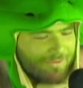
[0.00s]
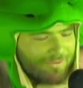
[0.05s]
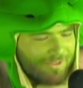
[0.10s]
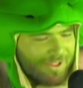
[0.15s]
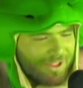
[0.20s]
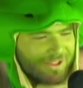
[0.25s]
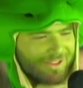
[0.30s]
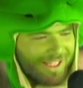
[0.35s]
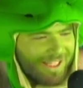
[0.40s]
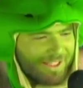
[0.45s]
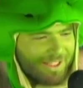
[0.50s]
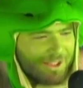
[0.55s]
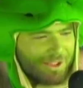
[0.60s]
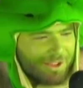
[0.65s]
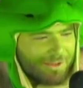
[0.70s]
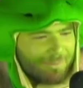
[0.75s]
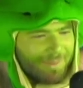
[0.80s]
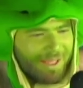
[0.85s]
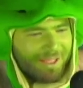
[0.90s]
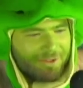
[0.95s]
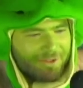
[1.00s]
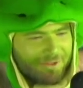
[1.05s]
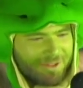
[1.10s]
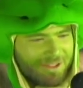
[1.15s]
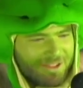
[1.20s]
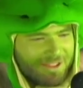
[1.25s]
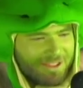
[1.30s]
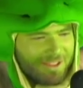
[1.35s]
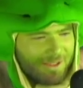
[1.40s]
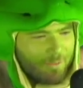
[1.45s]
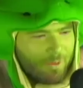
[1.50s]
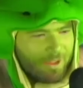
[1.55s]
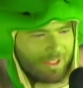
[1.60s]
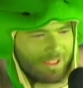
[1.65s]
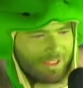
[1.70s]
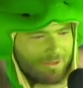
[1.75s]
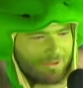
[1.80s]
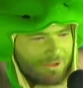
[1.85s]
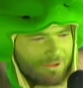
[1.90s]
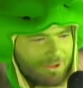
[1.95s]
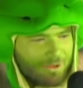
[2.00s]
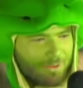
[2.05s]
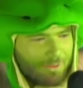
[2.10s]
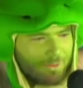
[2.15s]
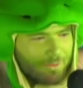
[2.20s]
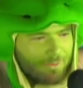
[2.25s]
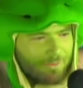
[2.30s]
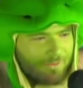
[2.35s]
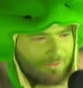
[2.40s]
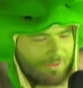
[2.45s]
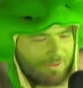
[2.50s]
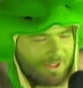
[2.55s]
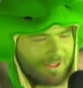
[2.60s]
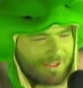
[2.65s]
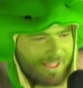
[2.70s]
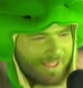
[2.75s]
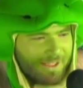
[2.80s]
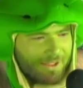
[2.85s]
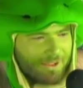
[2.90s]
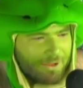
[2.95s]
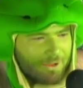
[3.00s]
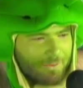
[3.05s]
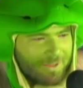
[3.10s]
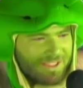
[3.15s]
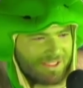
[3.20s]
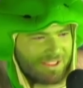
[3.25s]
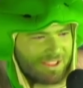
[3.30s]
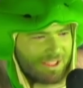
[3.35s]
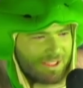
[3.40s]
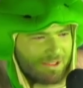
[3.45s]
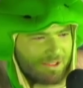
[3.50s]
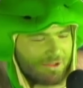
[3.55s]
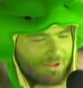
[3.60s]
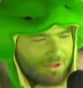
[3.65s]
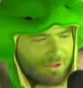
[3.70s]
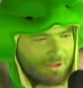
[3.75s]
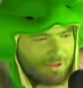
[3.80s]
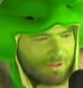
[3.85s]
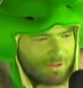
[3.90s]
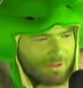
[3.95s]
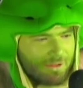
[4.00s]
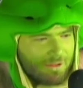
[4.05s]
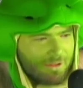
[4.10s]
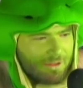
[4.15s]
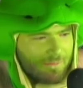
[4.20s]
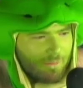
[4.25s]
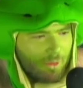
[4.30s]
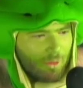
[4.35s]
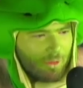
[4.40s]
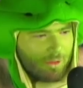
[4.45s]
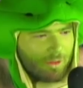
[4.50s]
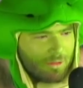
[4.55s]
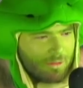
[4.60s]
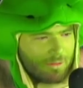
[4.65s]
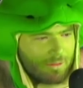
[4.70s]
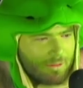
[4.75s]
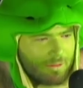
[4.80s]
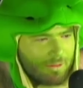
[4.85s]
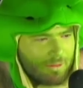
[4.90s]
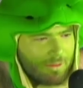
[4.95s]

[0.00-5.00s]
feel like you're better than someone else, you feel like you exist more.